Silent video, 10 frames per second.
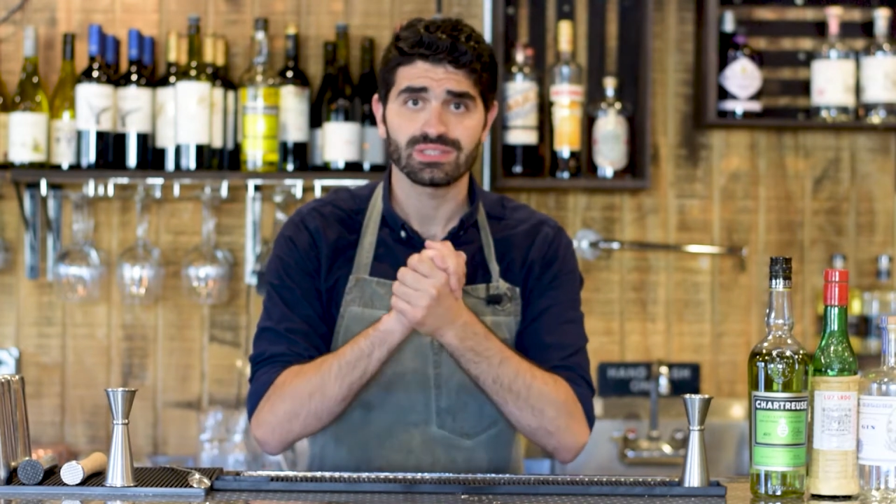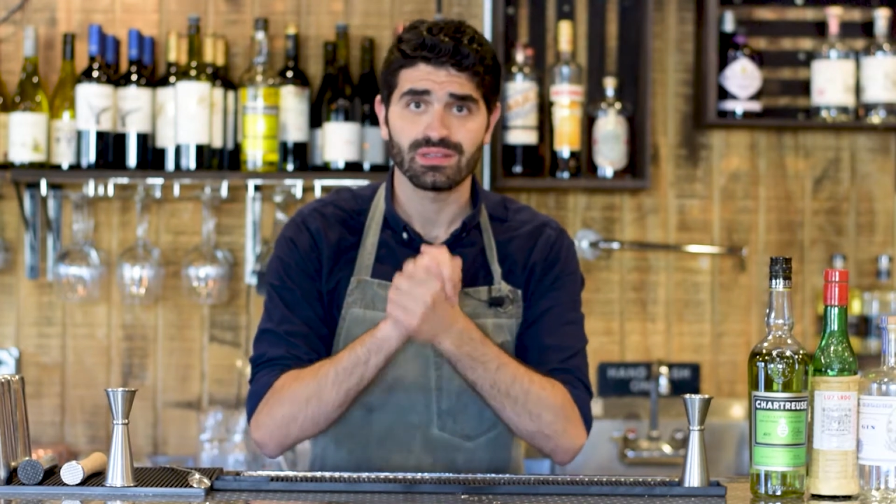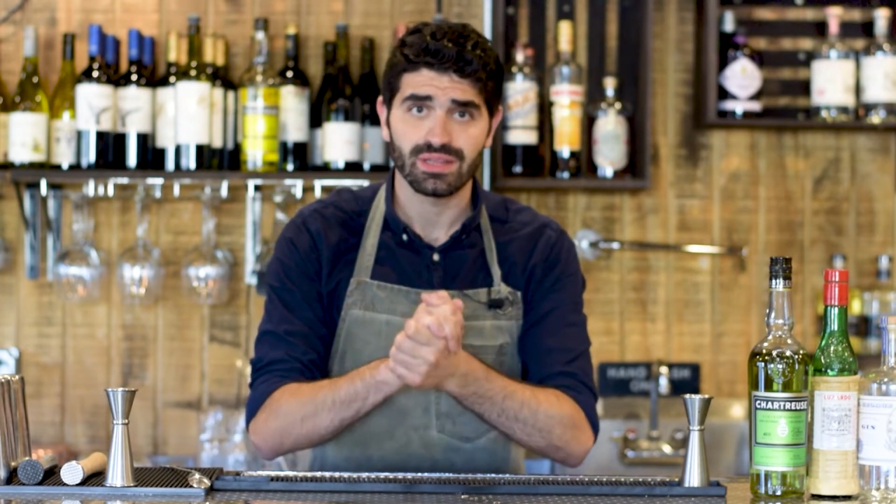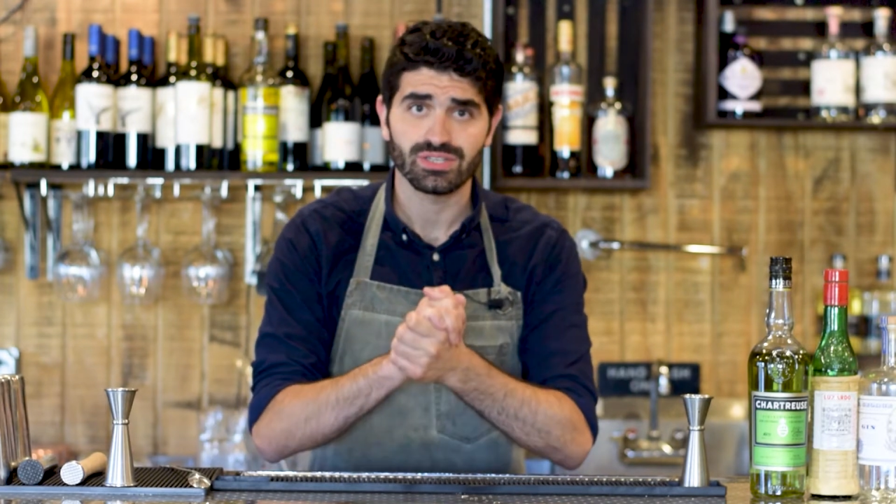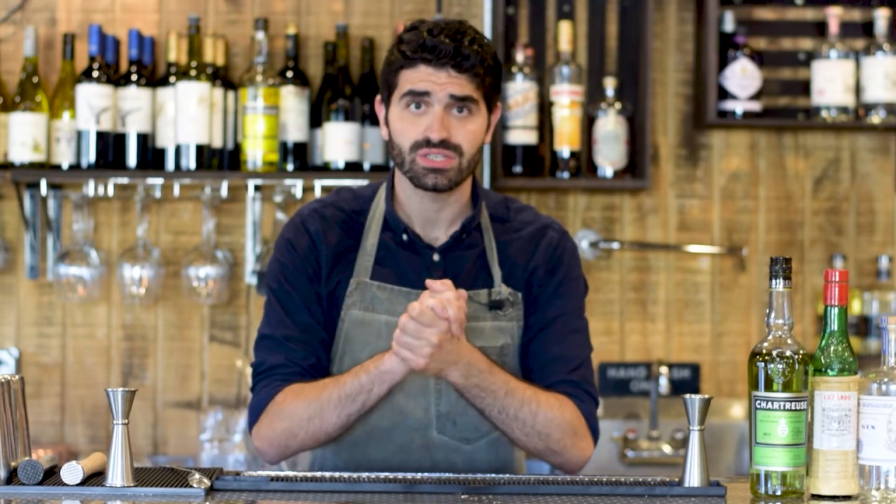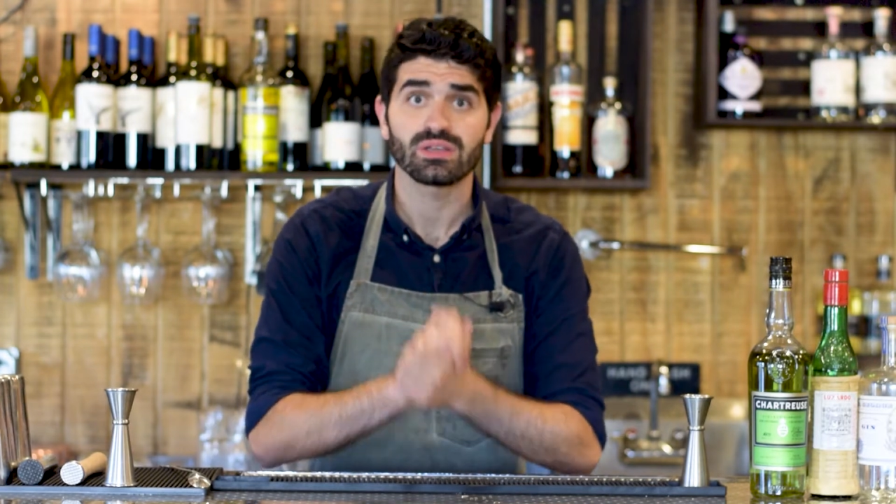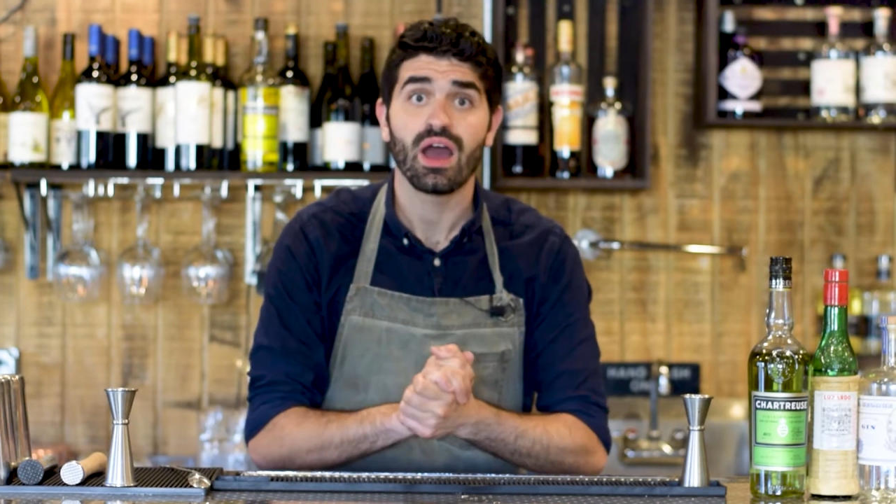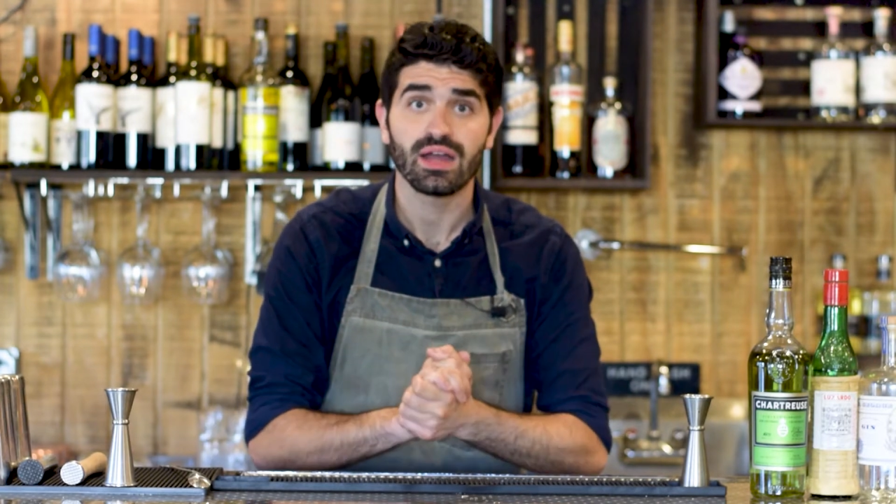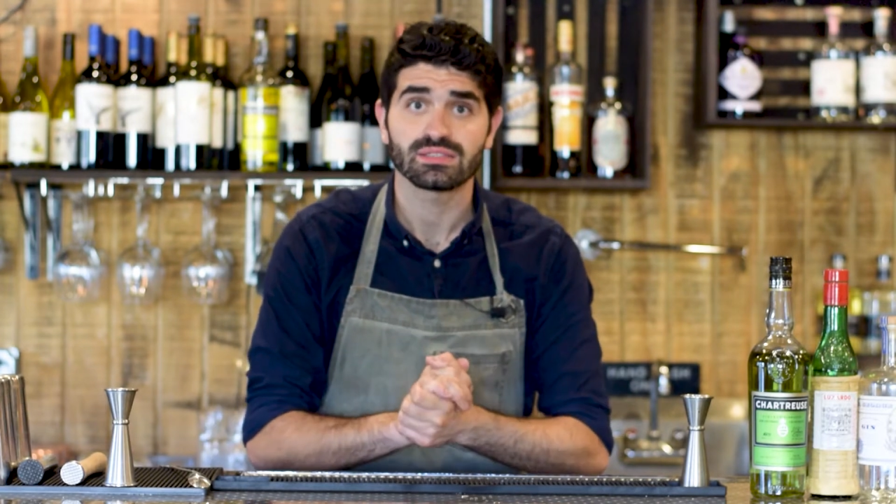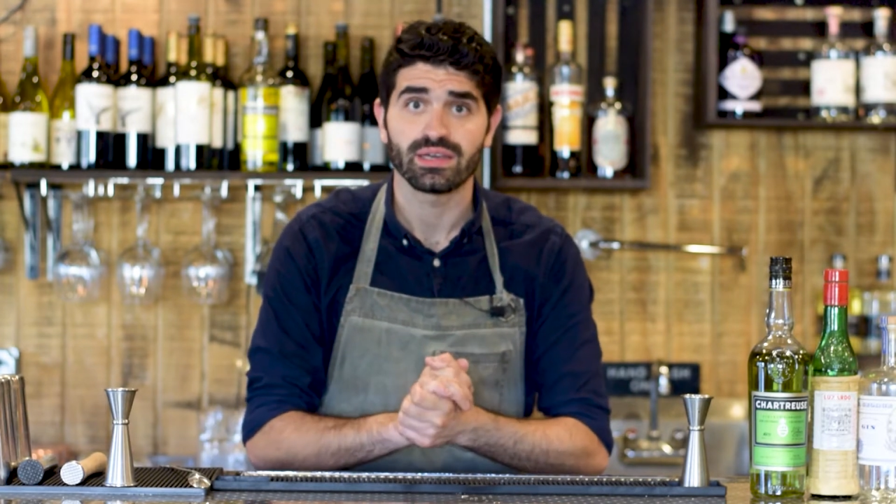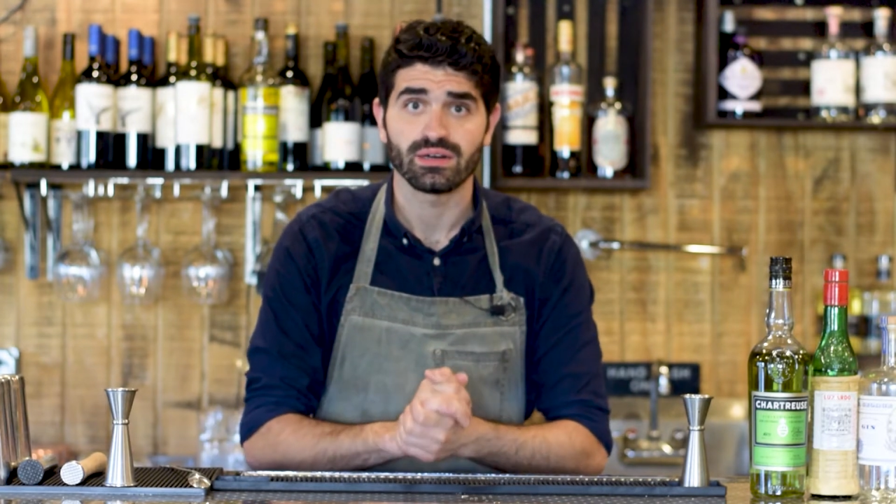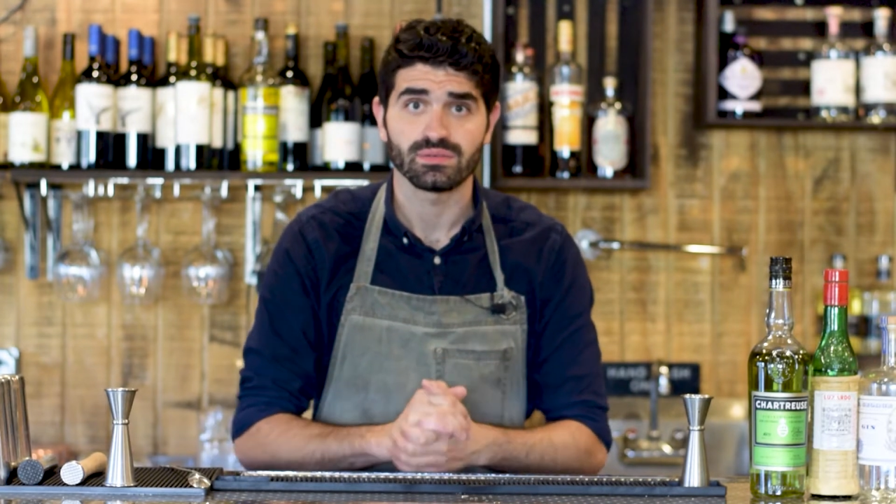delicious cocktail.